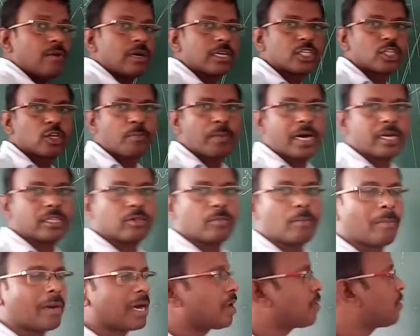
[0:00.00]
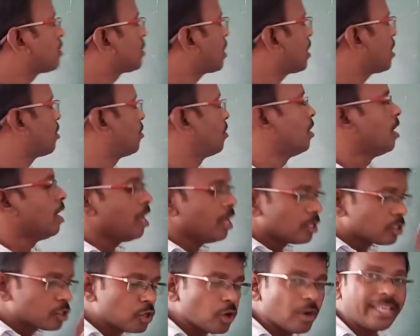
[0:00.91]
Varshapatam. Parvatalu.
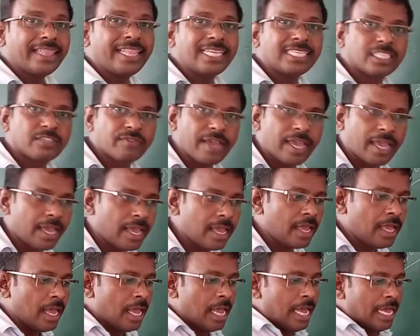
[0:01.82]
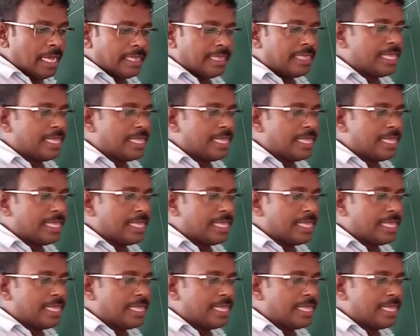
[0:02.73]
So in this way,